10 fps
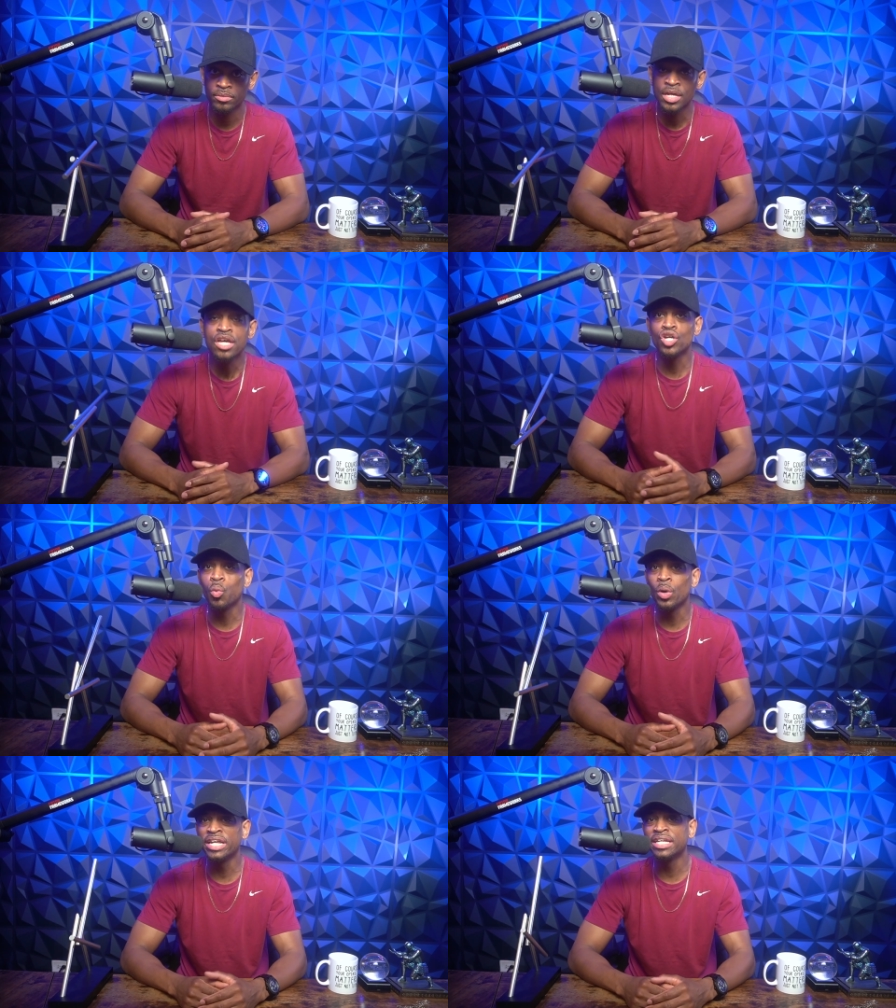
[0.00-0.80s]
So
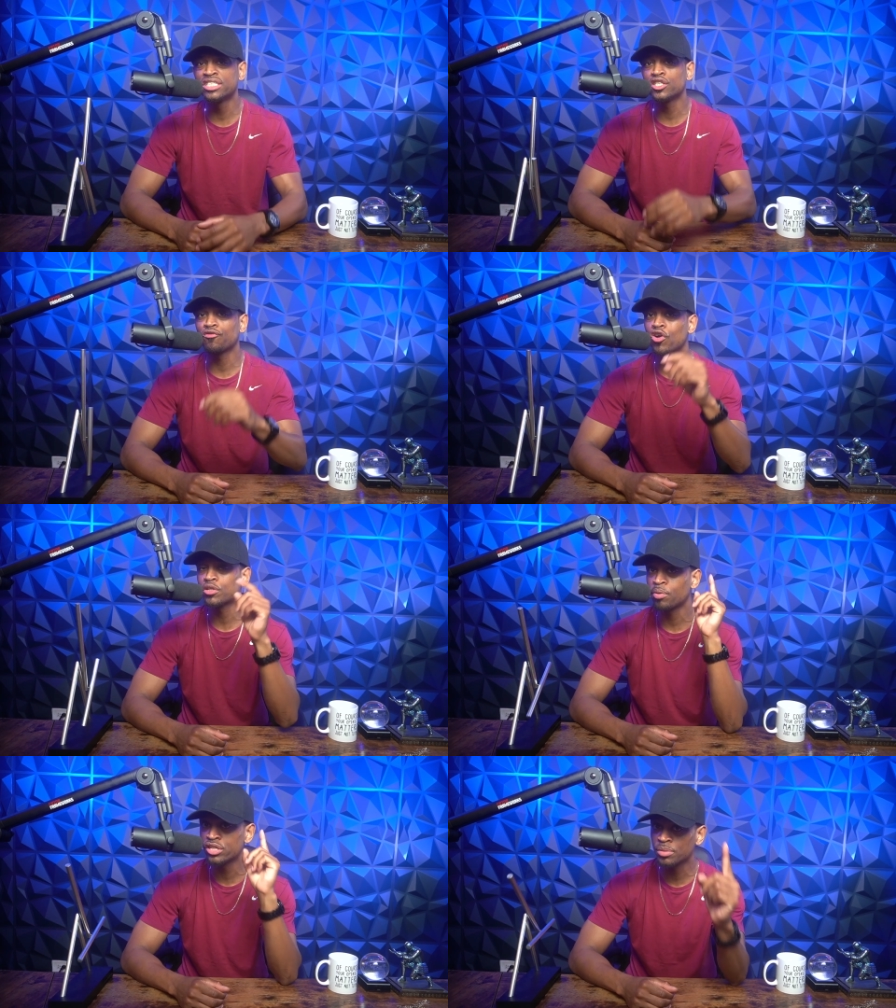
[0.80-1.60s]
Willie Lynch's first
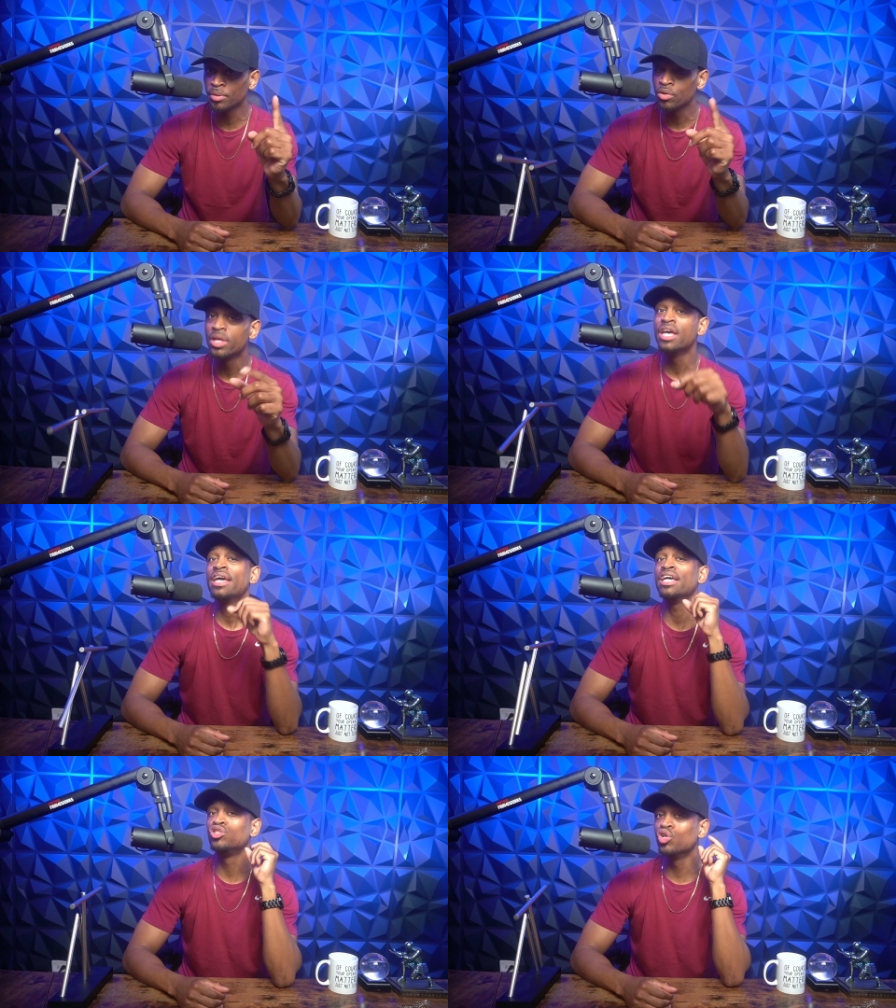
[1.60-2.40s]
principle
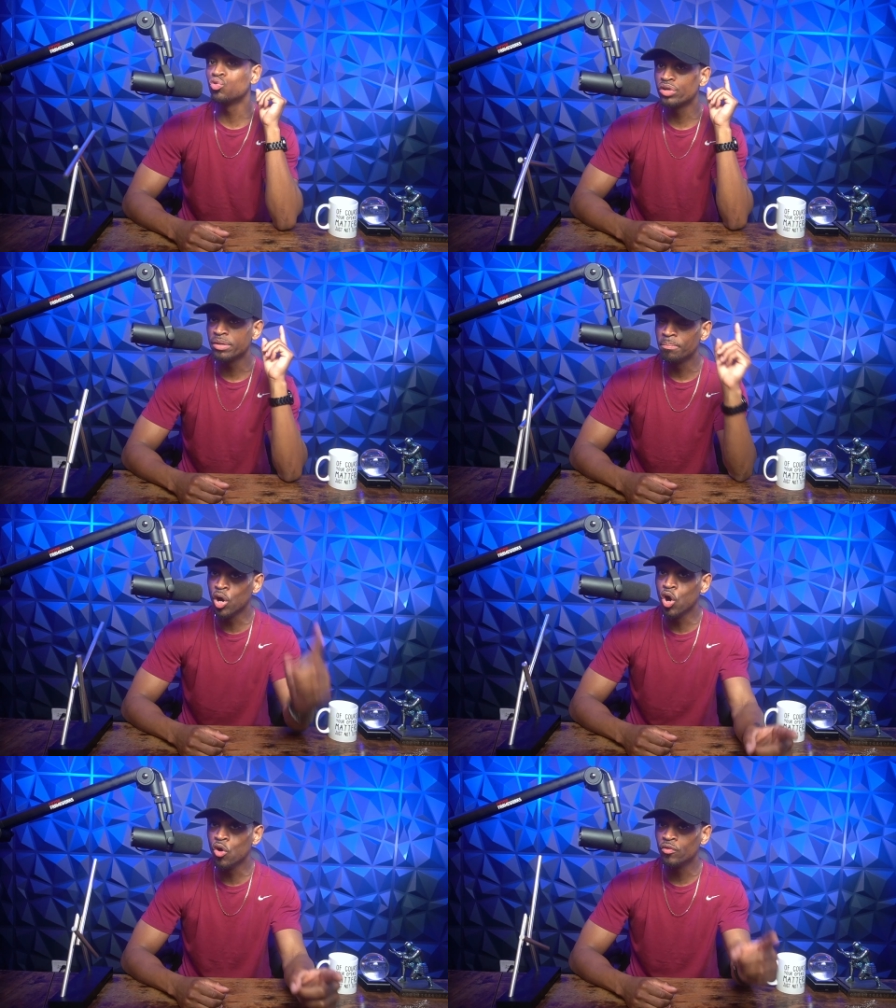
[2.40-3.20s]
is you
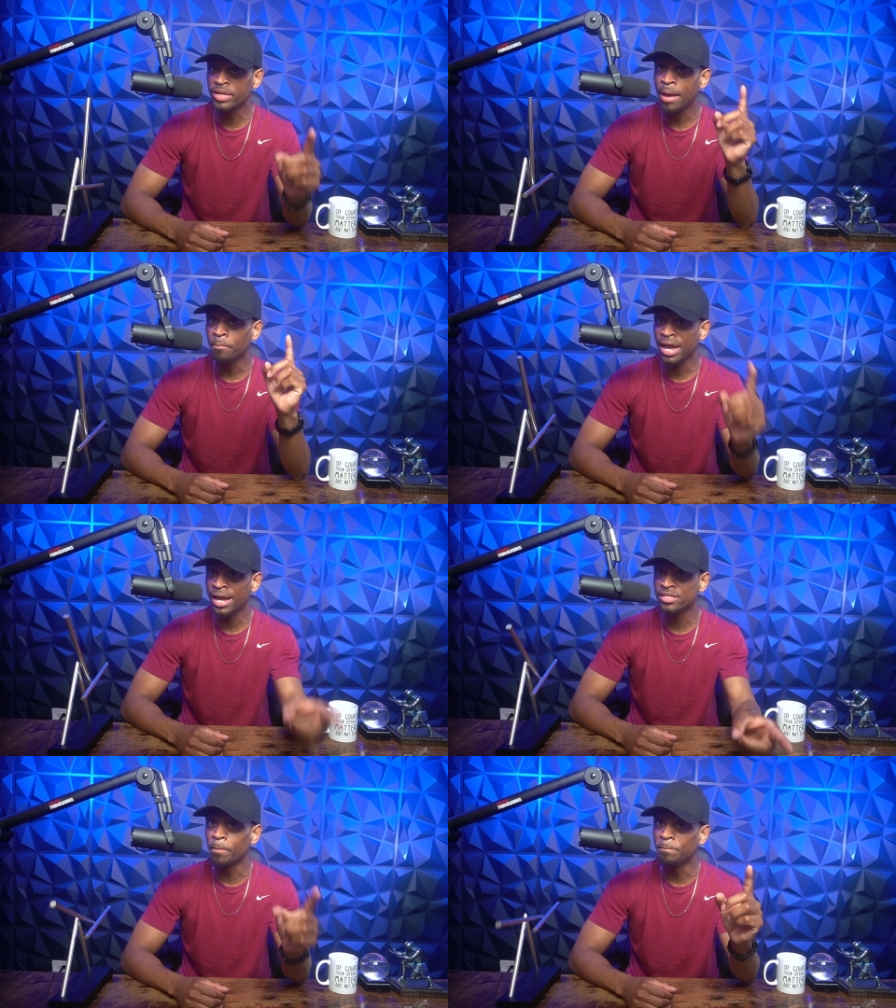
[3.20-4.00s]
remove that
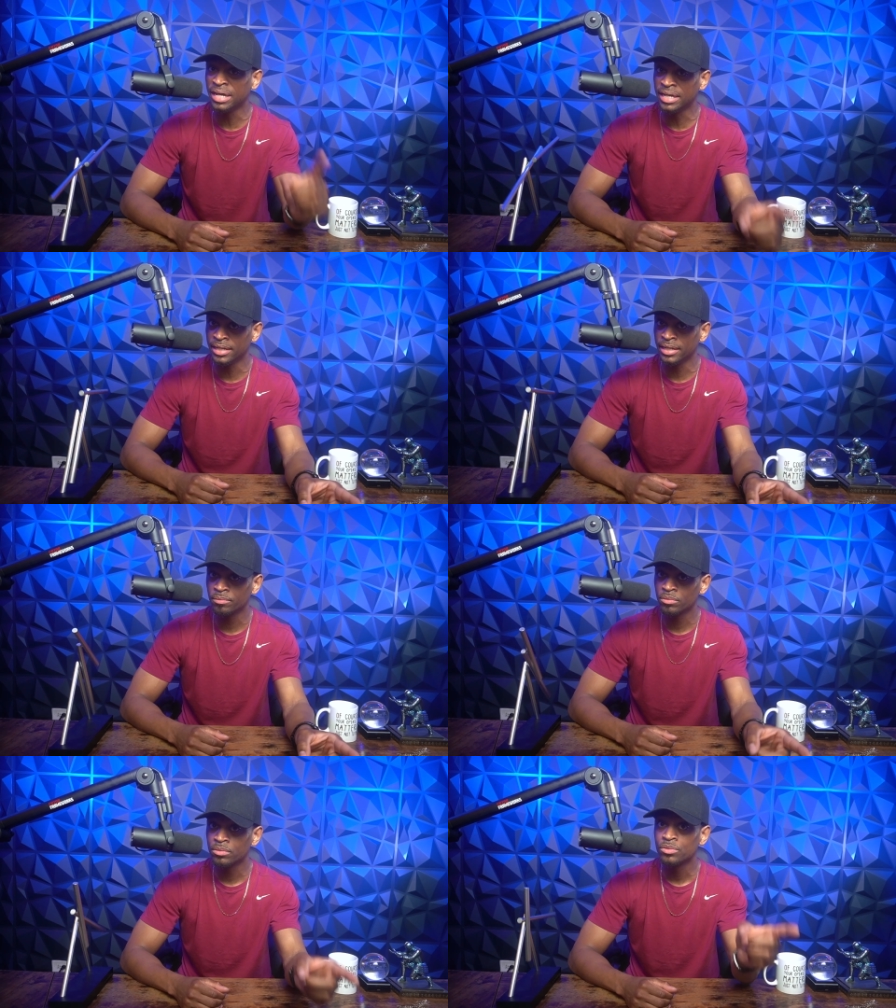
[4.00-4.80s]
man's ability
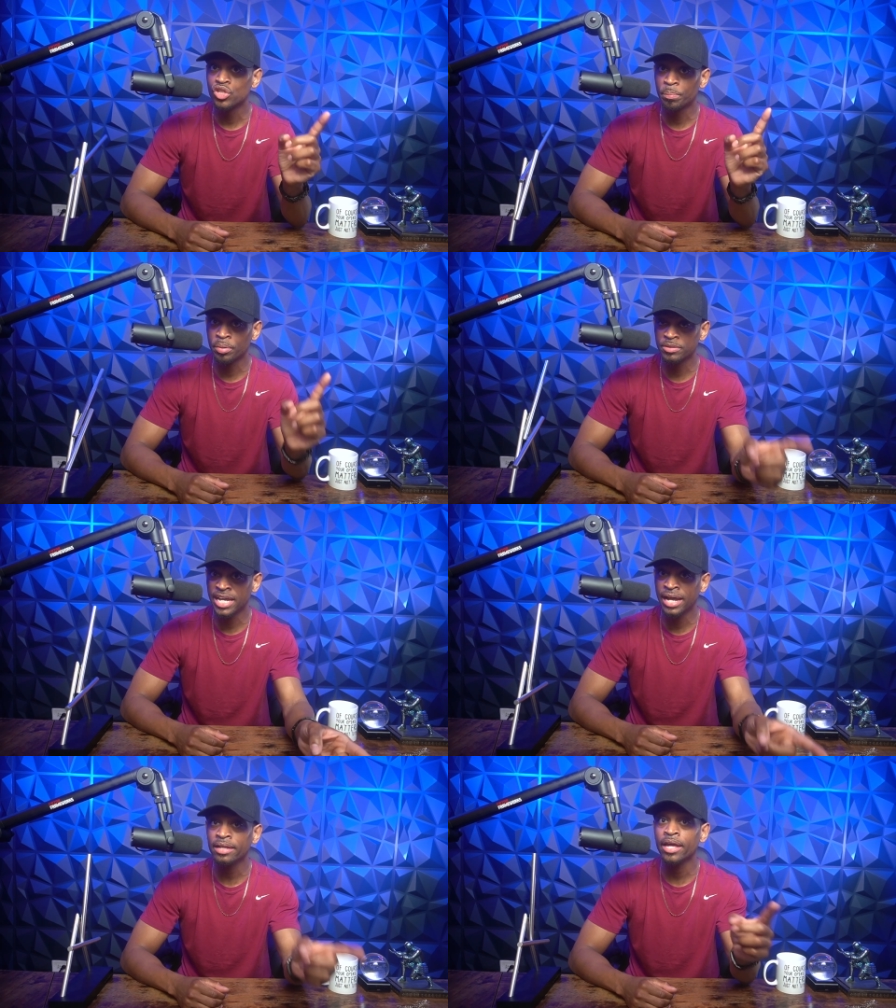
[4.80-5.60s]
to
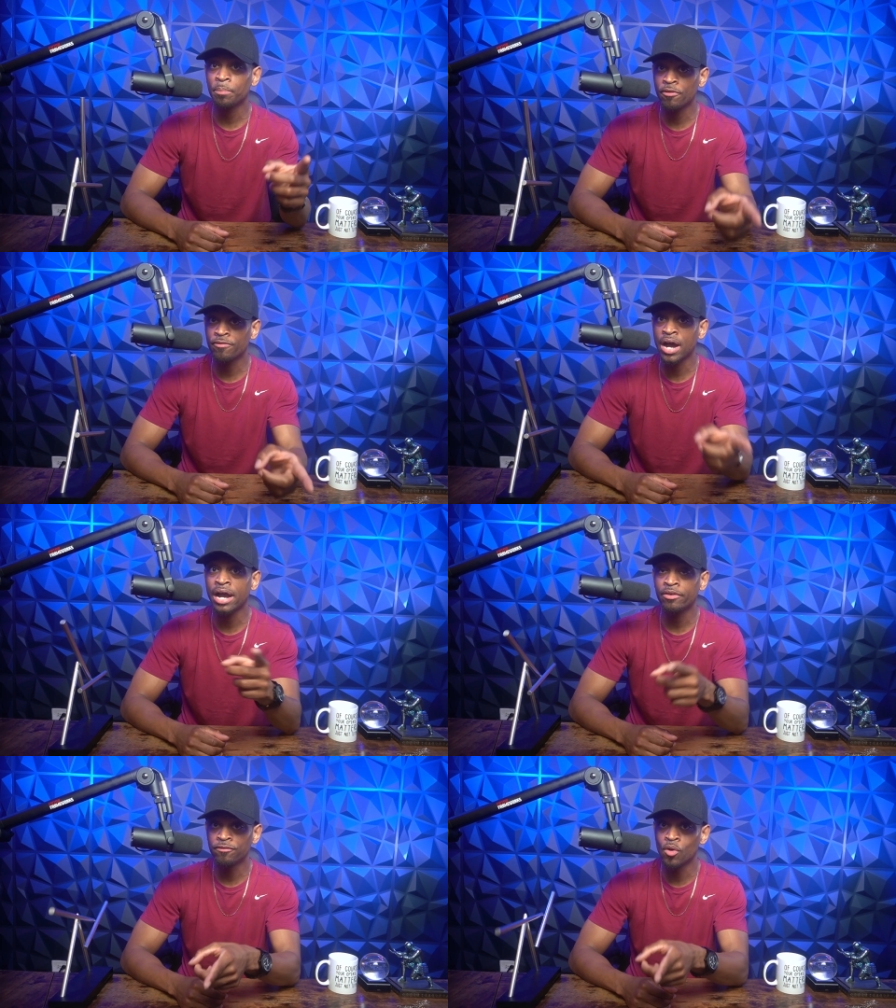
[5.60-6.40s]
protect and
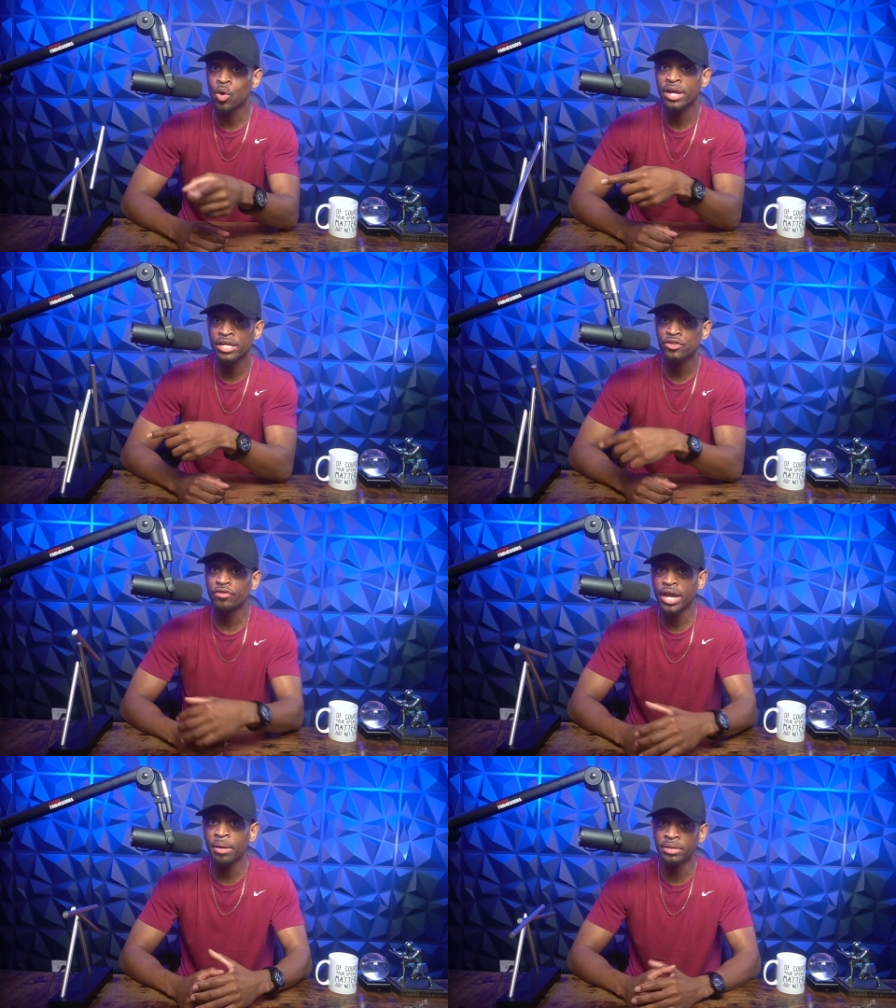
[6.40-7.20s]
provide for his
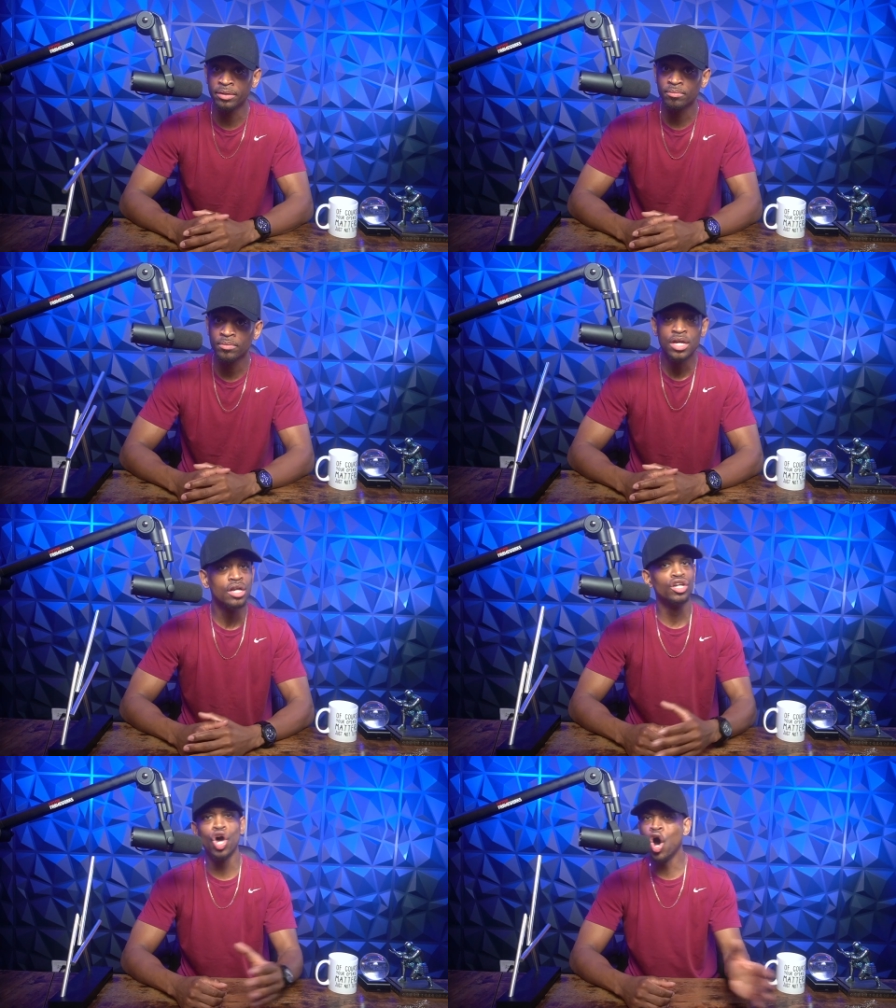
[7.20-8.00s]
family.
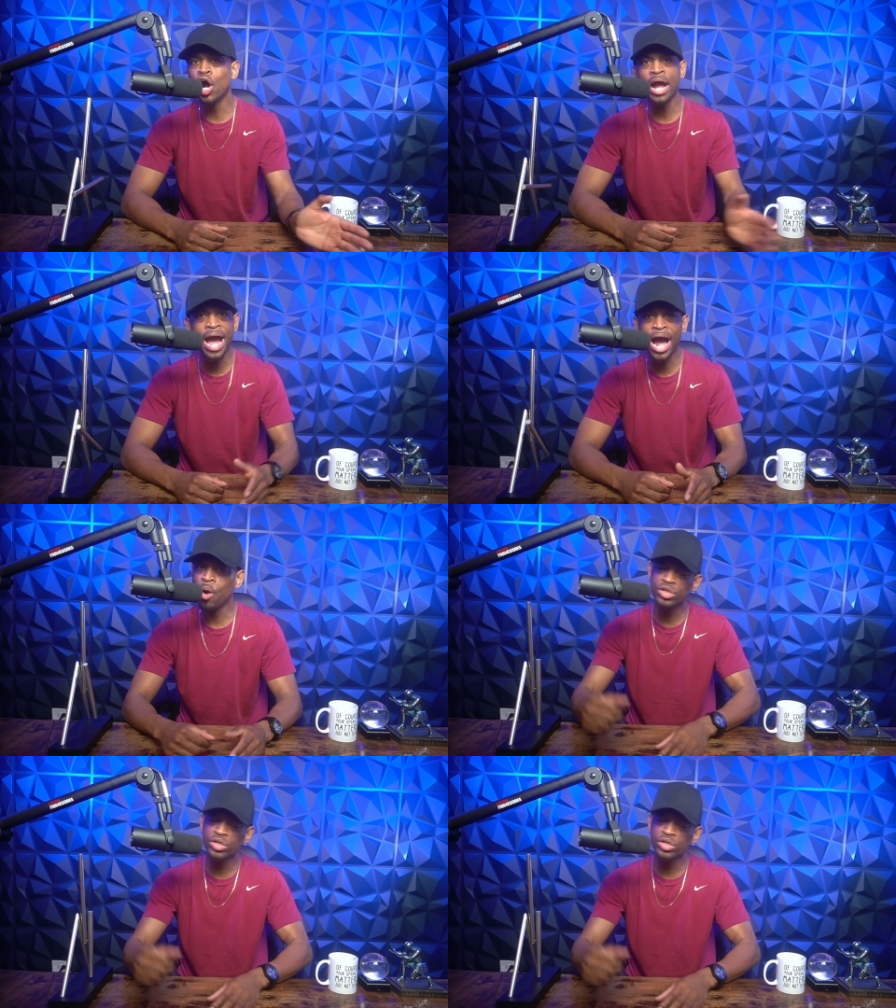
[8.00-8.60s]
Long hours